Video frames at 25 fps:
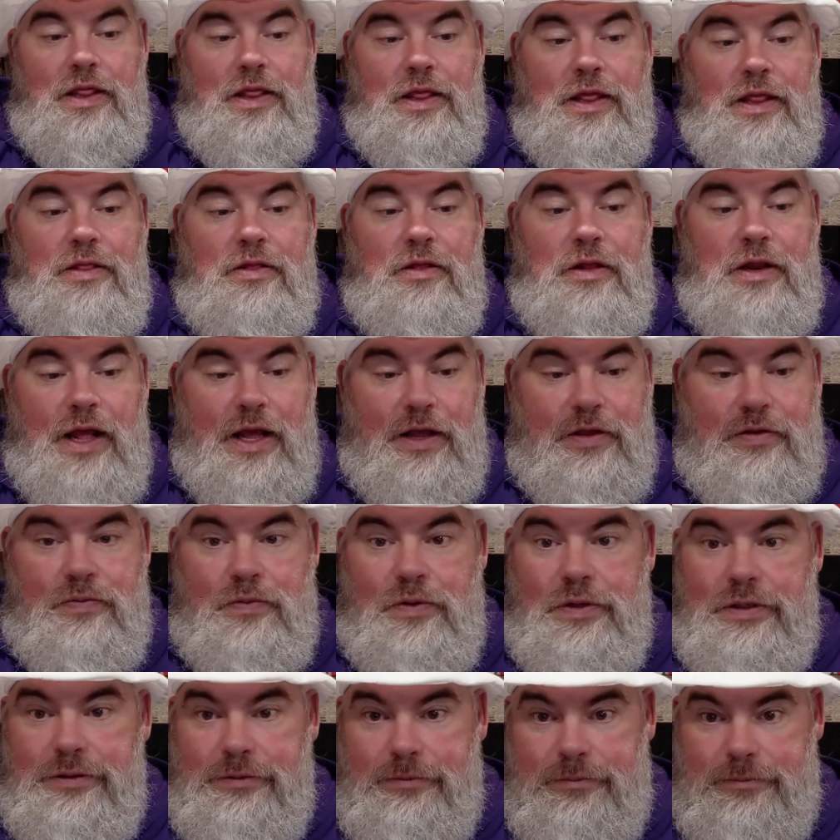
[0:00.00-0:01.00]
and then the next
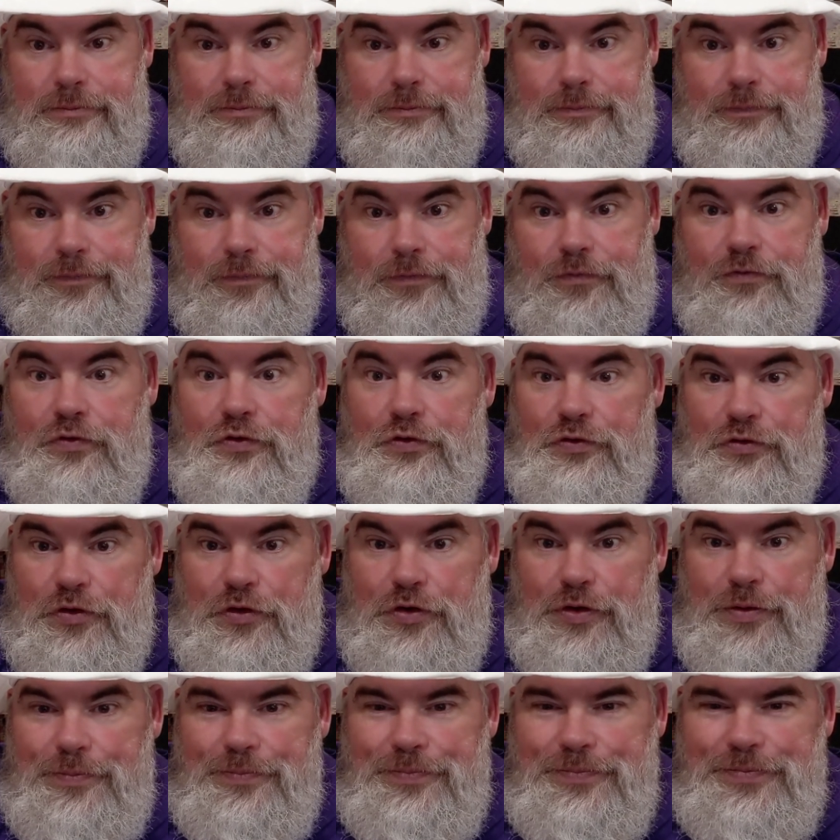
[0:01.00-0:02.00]
one, for
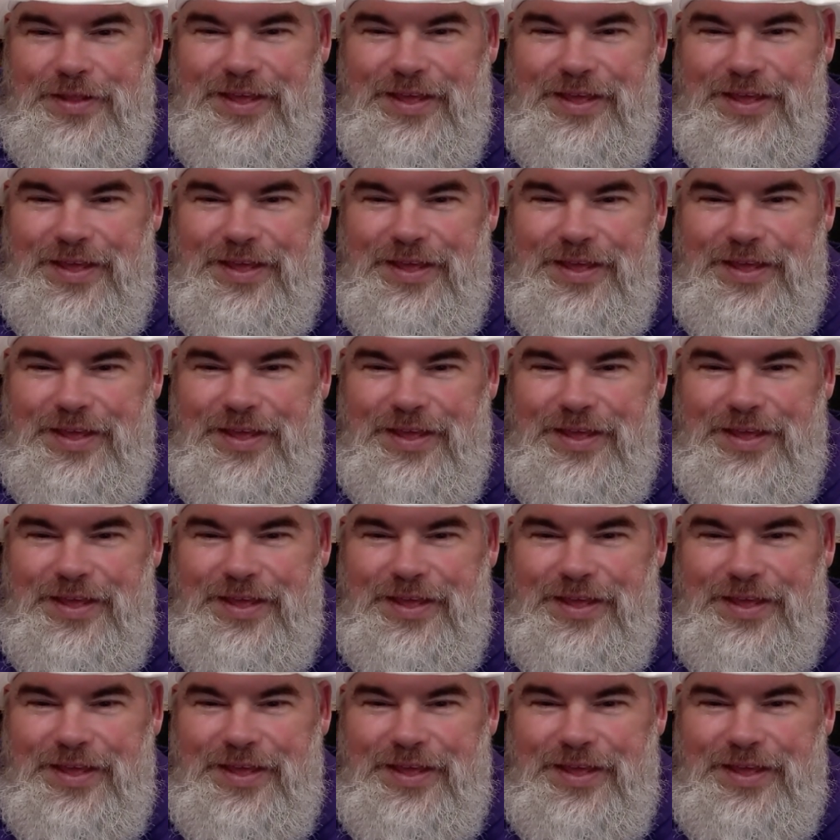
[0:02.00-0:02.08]
sure.